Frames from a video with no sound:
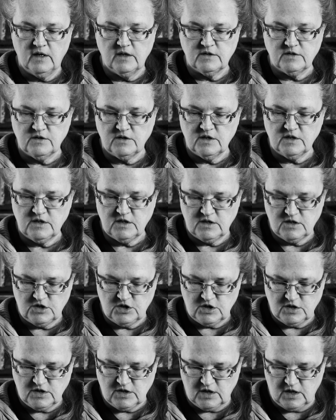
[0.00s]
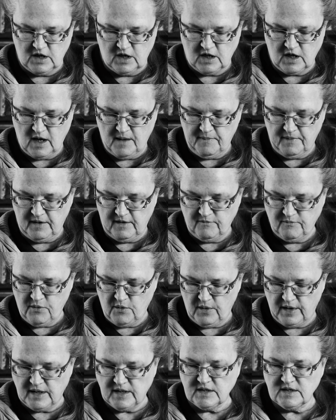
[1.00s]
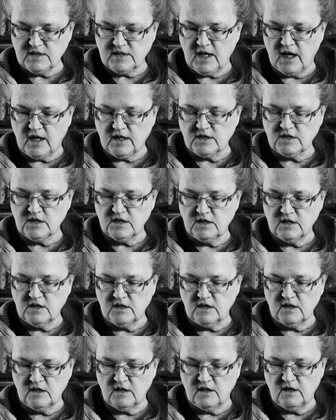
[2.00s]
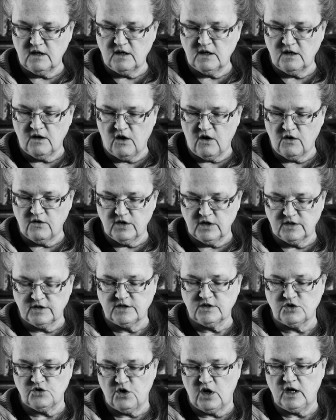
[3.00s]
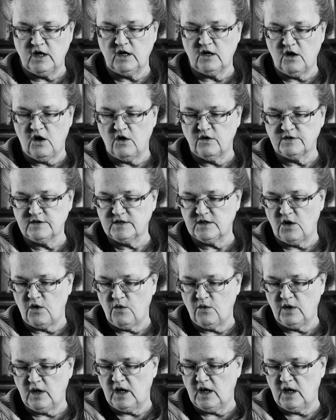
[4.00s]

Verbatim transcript: So this is just a, a couple of points that are illustrated also